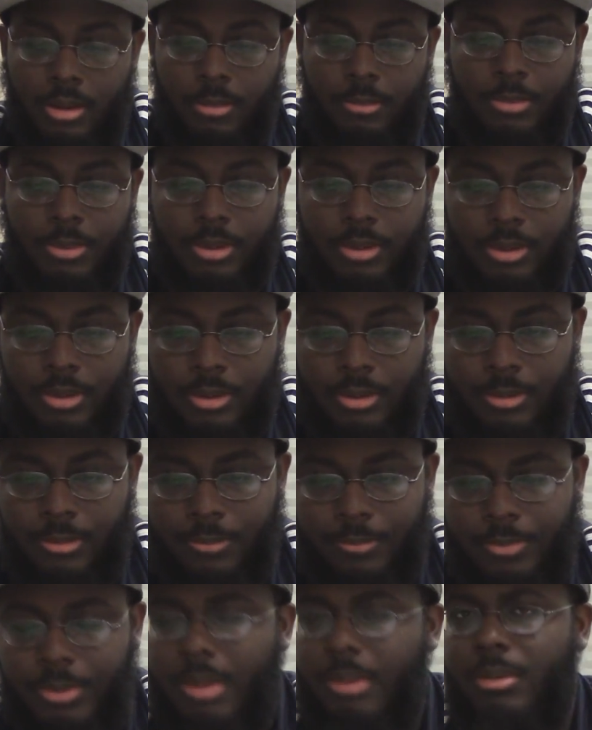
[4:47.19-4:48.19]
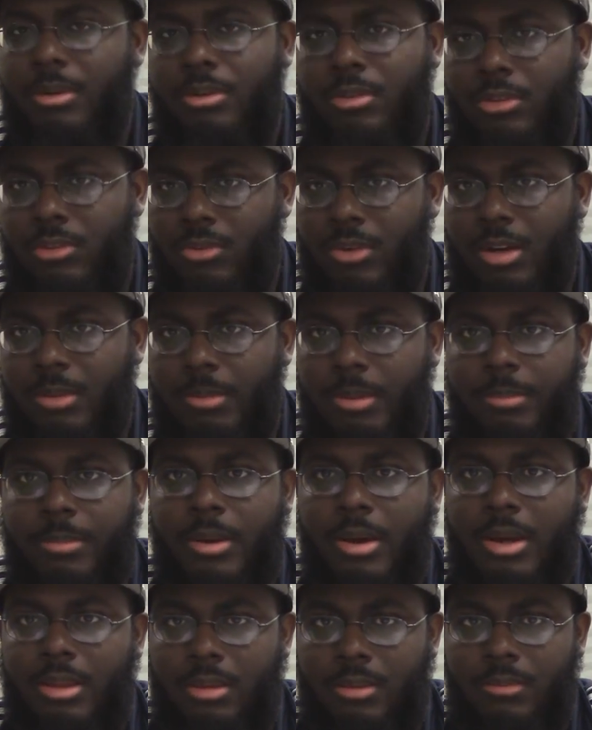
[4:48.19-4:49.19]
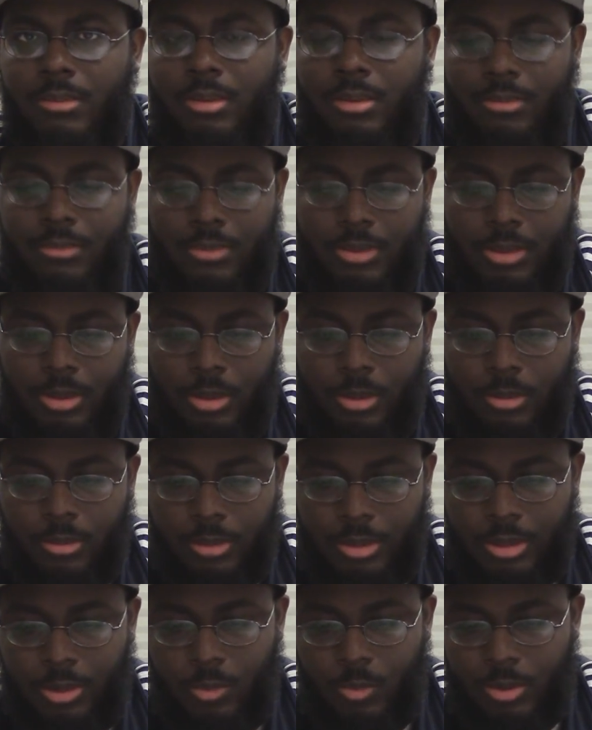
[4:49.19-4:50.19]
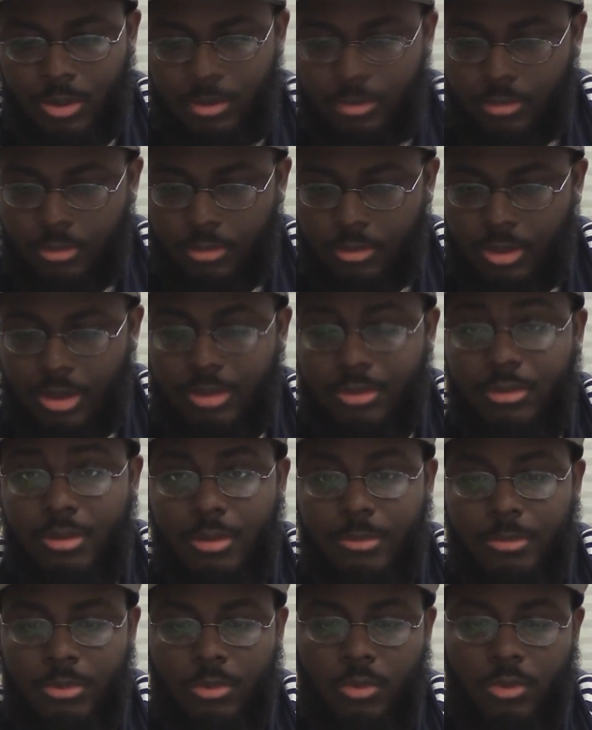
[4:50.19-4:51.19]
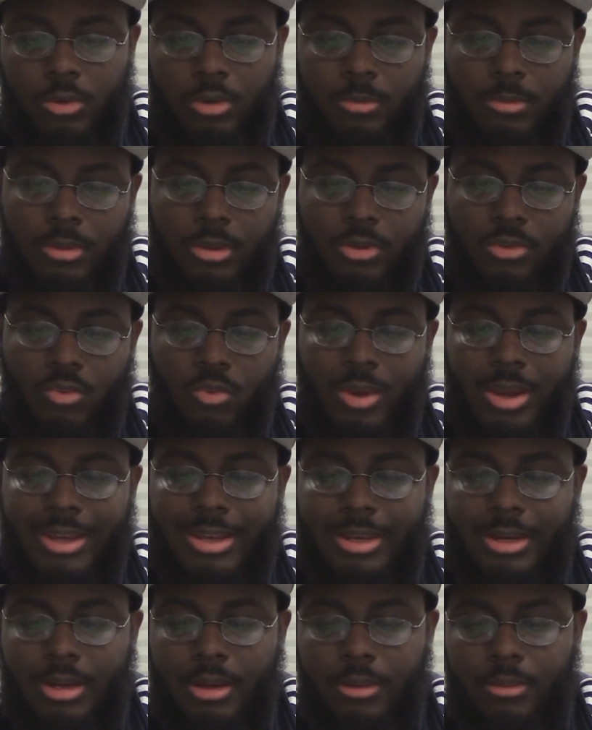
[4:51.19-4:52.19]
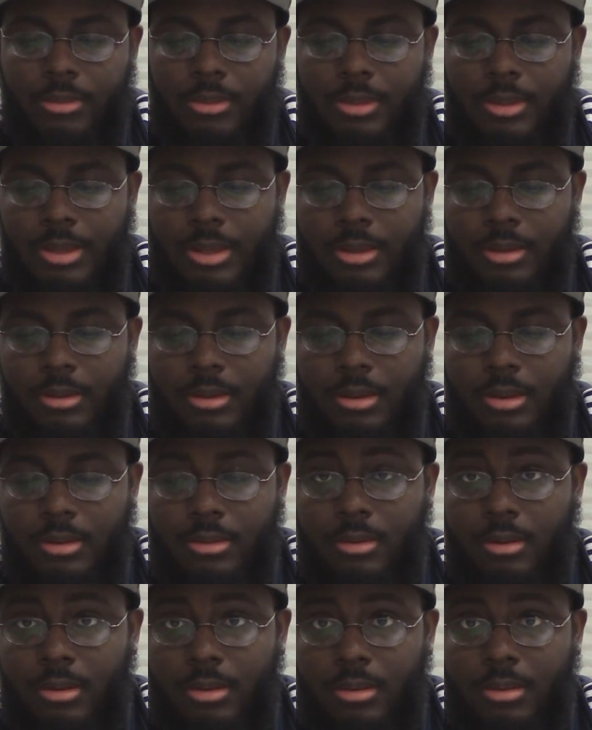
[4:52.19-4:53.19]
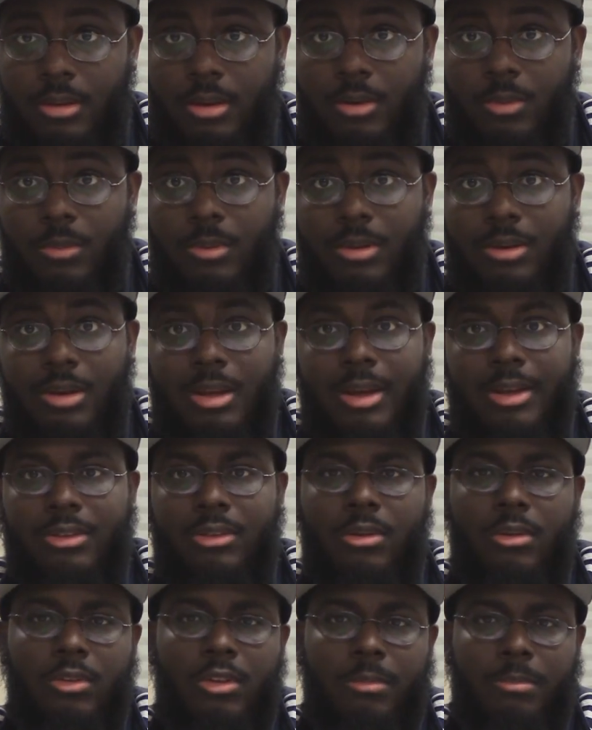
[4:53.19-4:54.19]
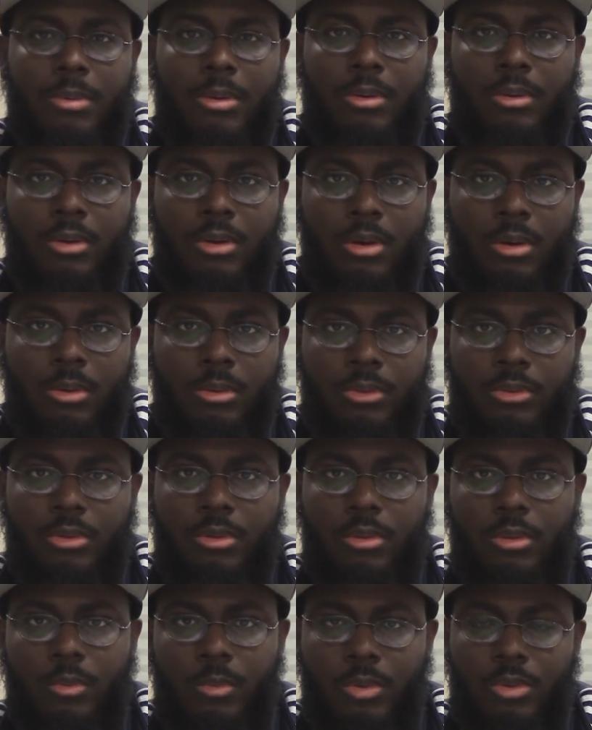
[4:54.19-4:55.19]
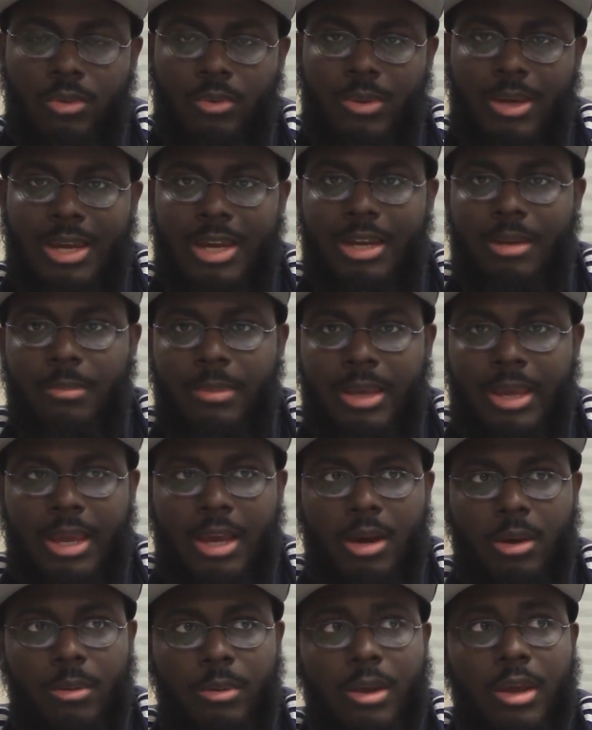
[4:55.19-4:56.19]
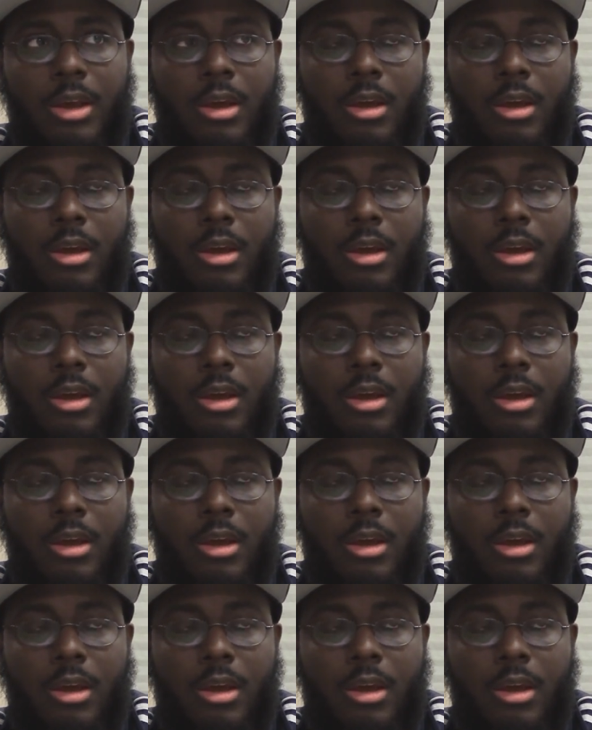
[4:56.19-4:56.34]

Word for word: but um, I'm going to just try to be positive in this video. Anyway, next up is going to be dragging out the endings and et cetera. Now, I talked about Naruto, the original anime, how